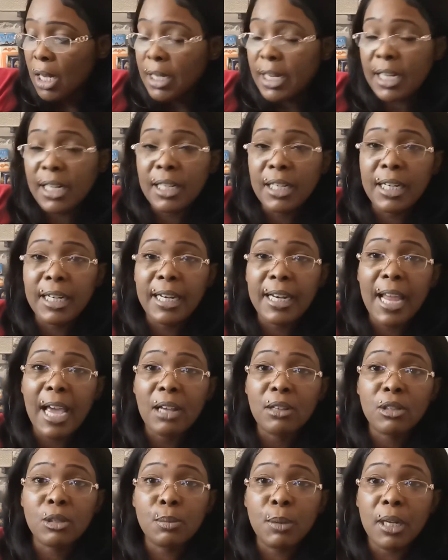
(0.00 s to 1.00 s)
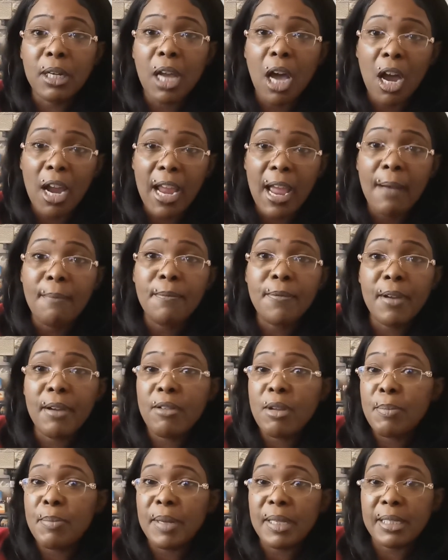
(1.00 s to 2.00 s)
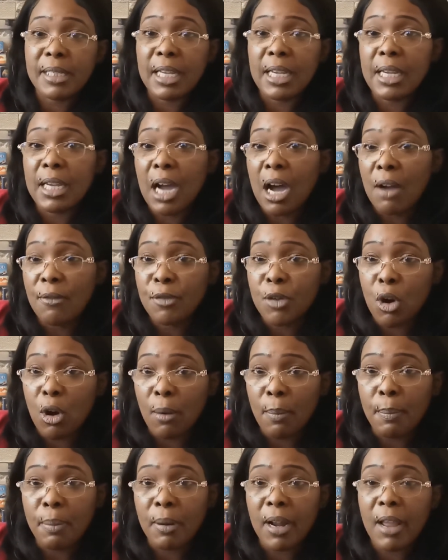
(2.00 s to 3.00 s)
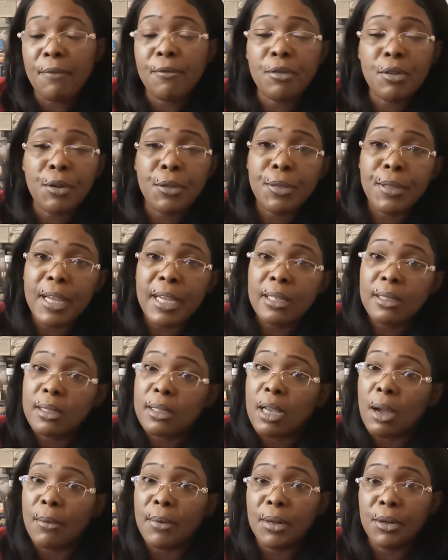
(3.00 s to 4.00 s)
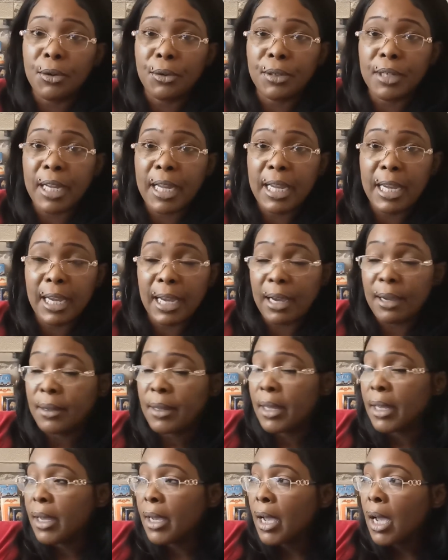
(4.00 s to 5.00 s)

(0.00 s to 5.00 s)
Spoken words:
Little announcement, I am very busy. I've got a plethora of things going on here,